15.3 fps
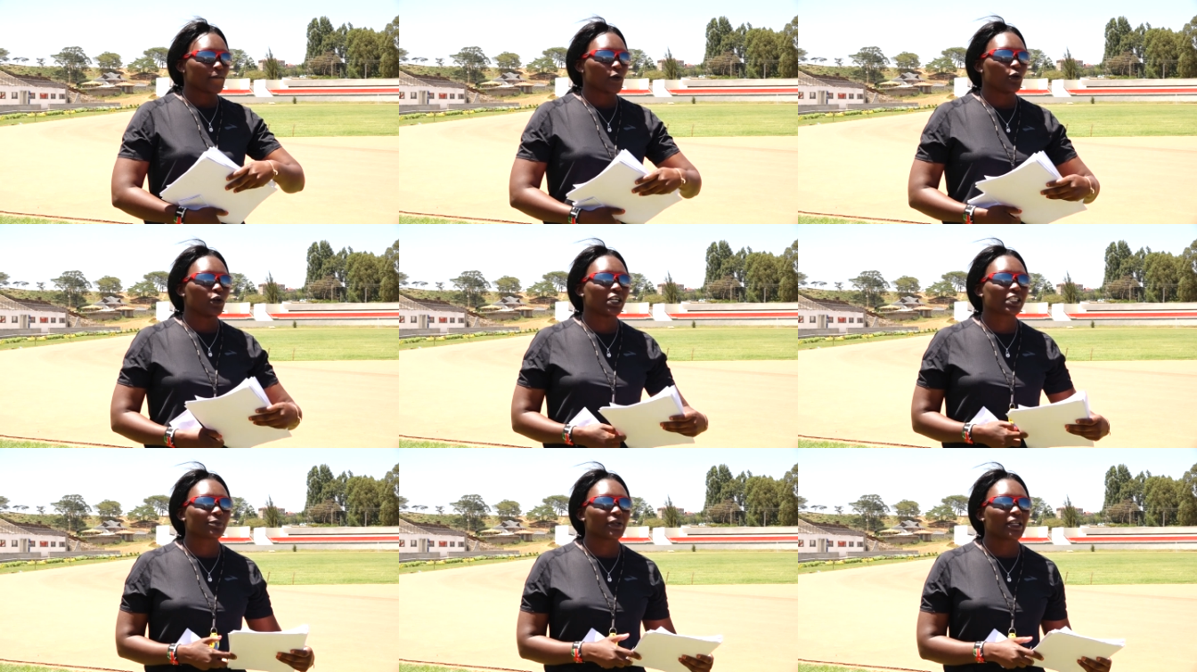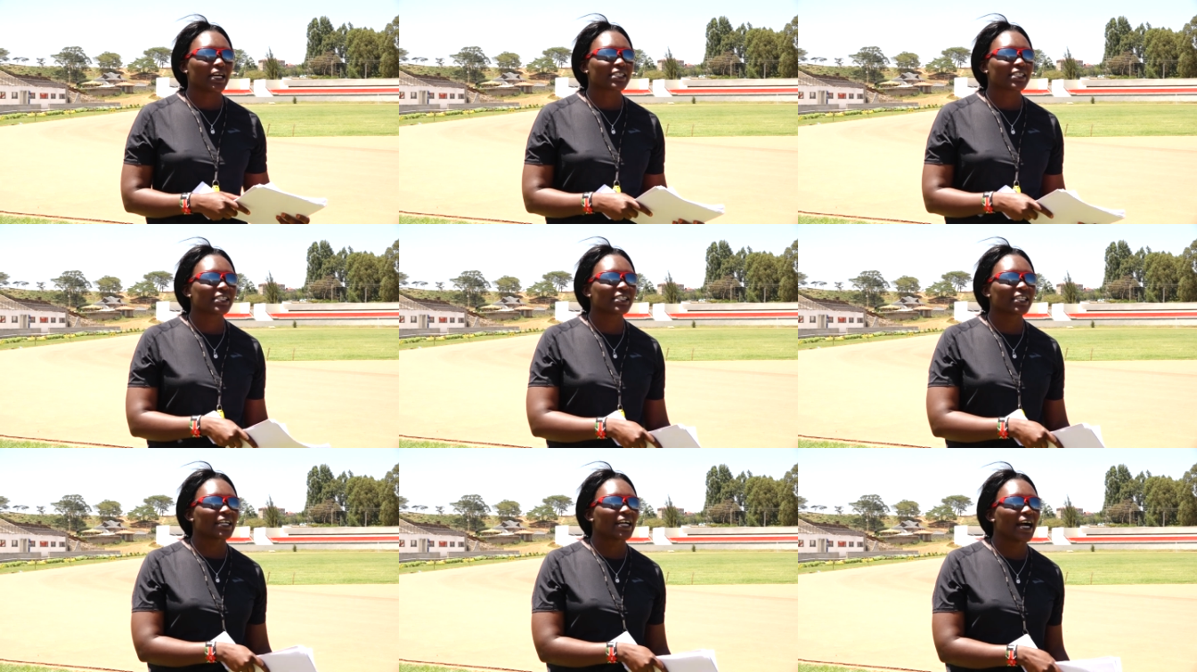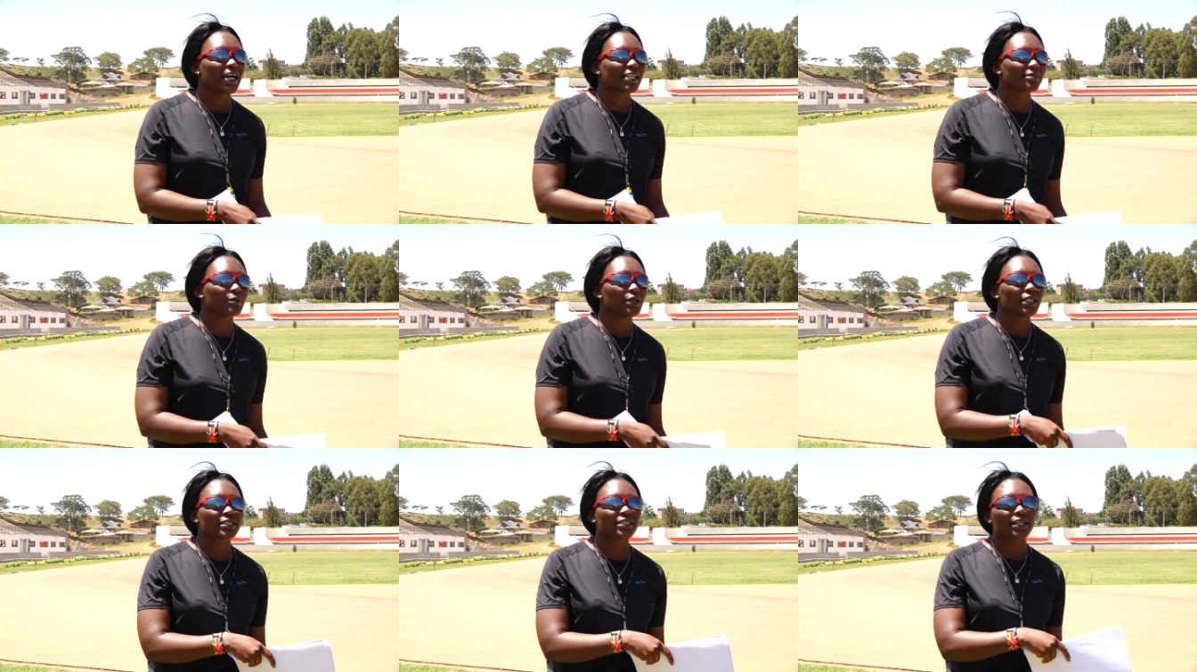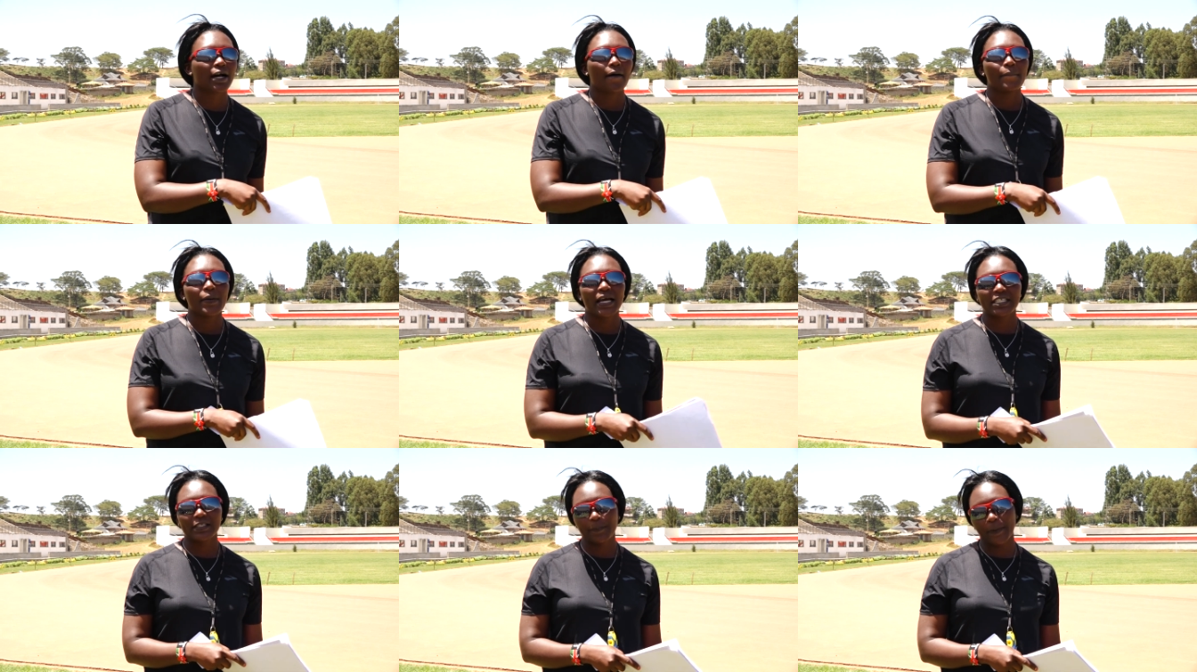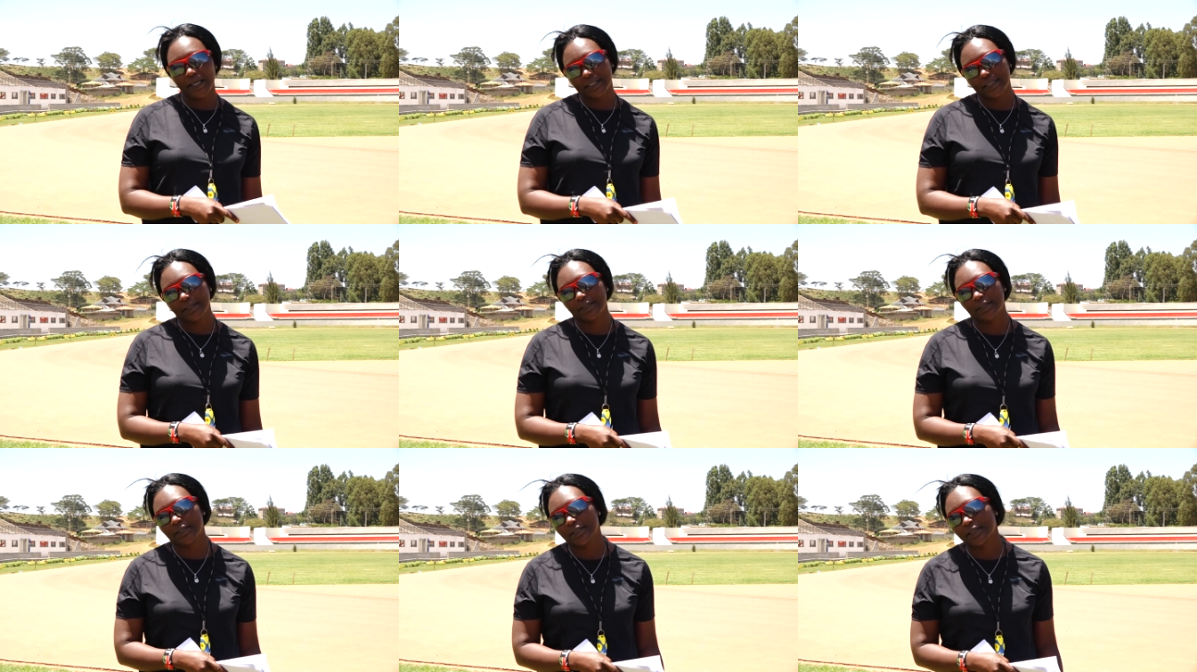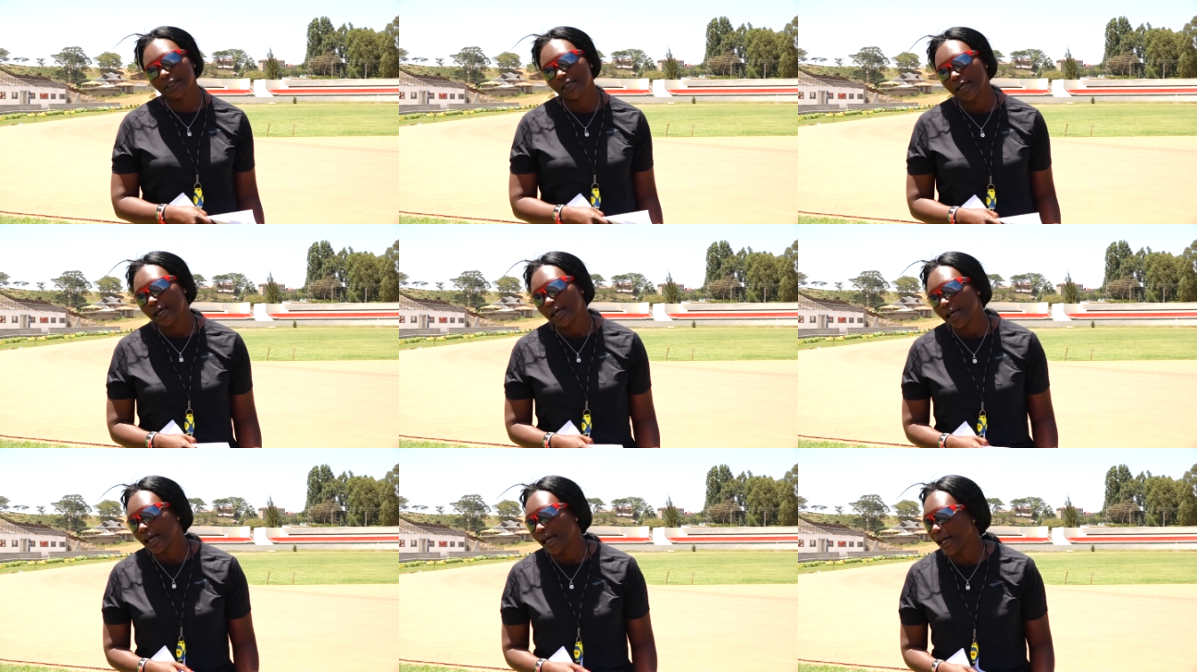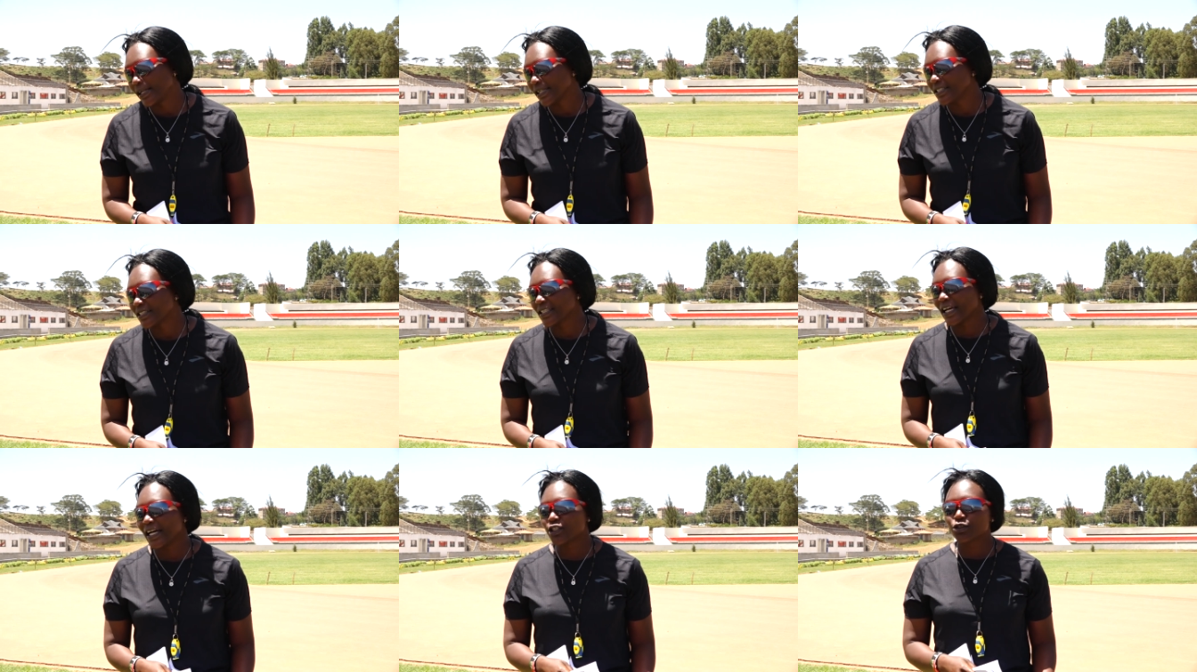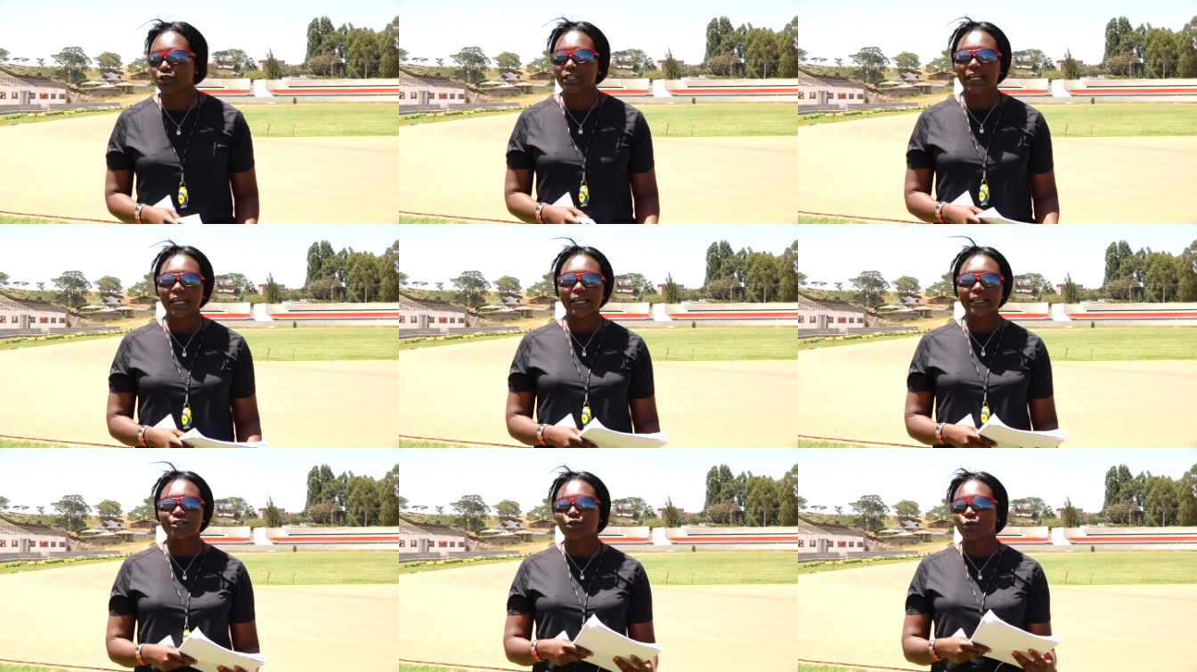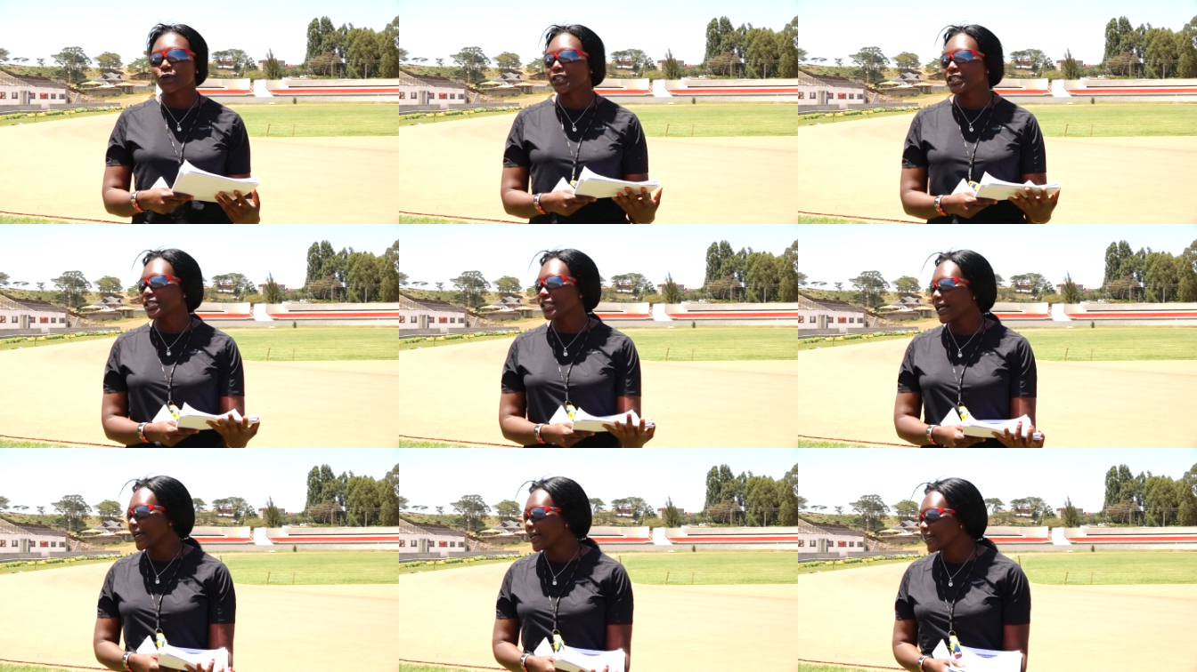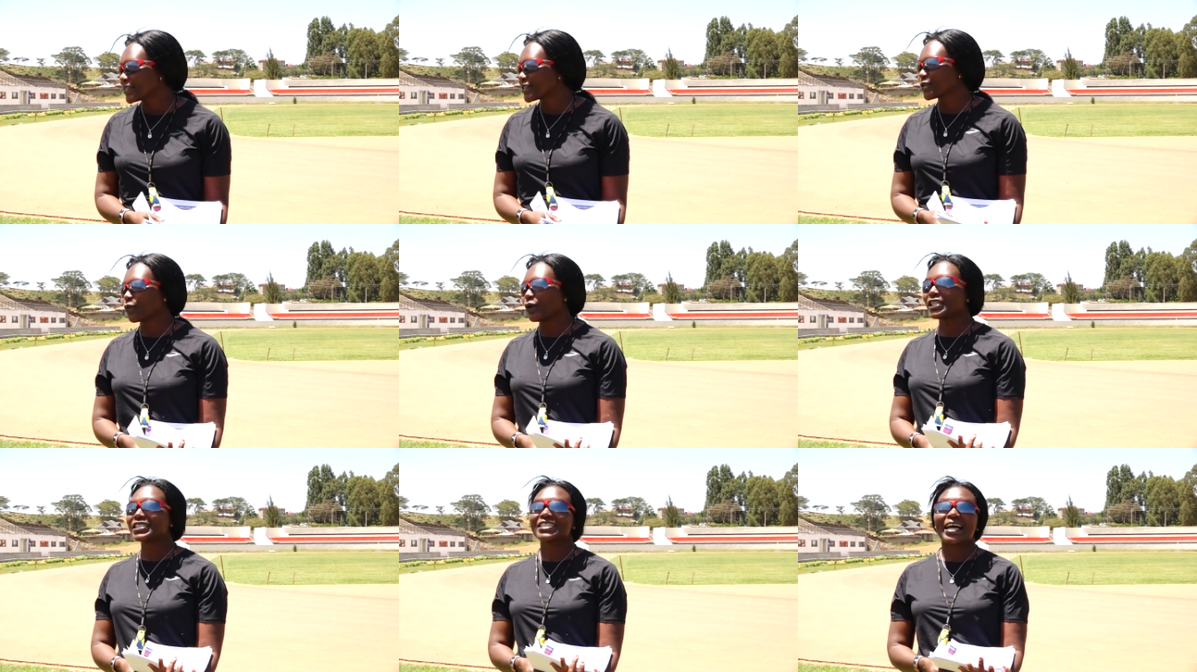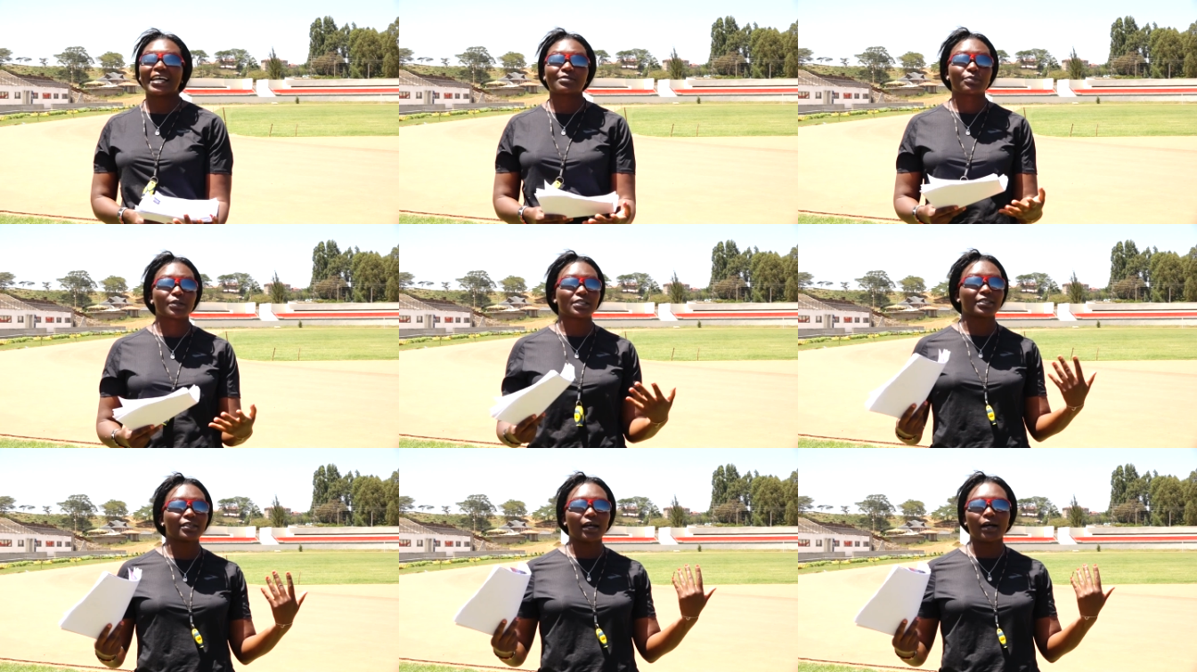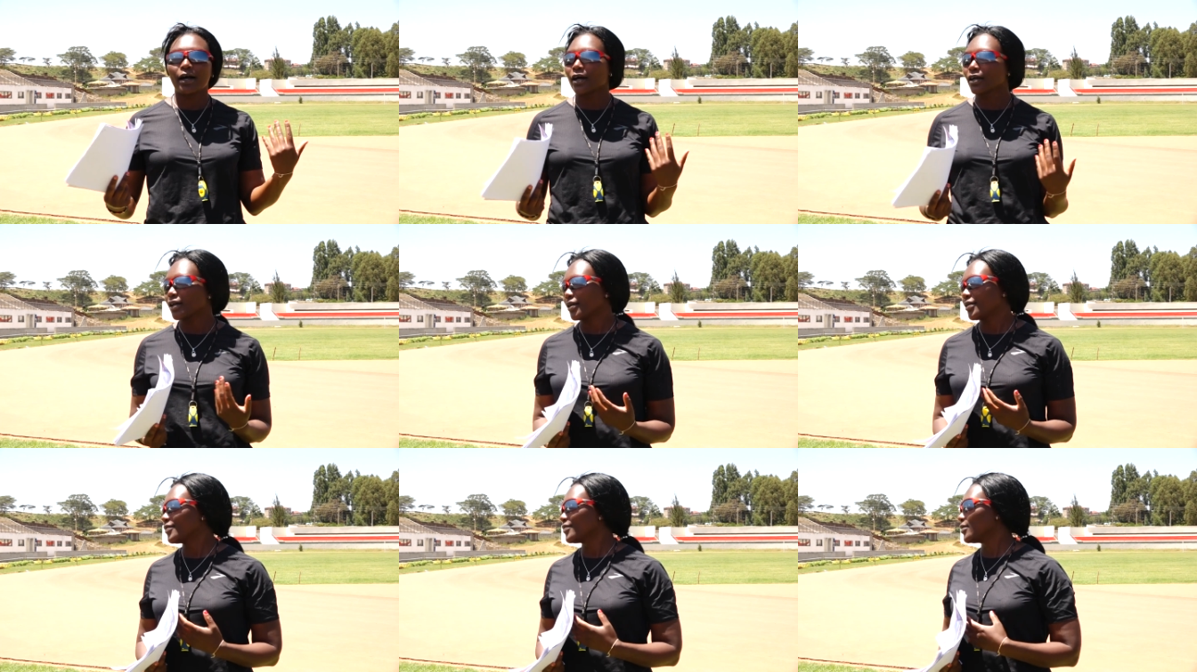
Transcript: who has been assisting us needs some expenses and is here today to witness what he has been, okay,